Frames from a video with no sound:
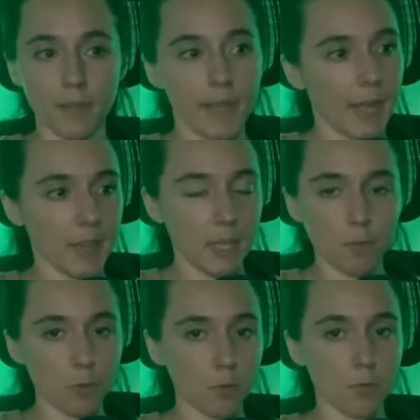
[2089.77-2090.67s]
Like I
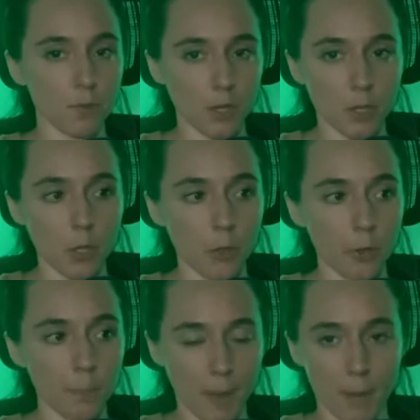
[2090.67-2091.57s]
leave you the fuck
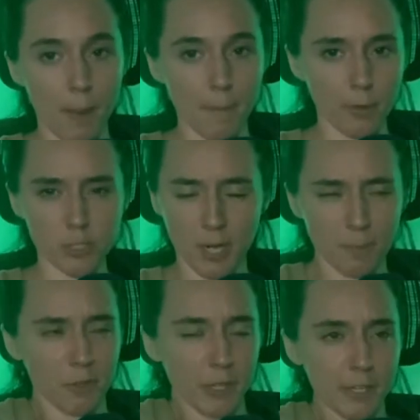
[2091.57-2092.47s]
alone, pay my bills and I'm
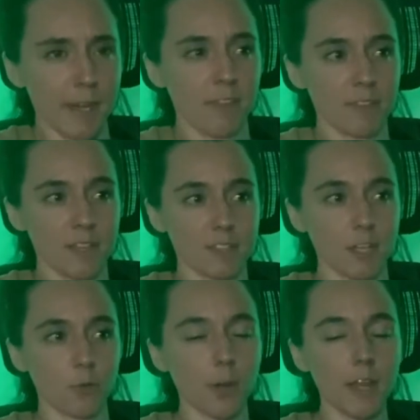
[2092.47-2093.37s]
clean. I think that's
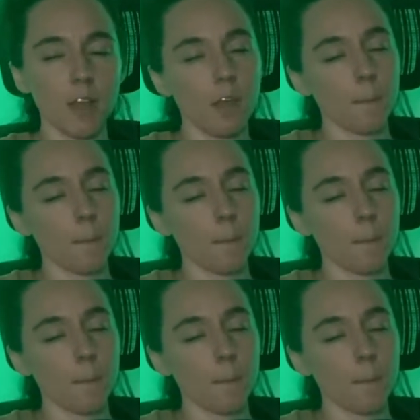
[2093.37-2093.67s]
like great.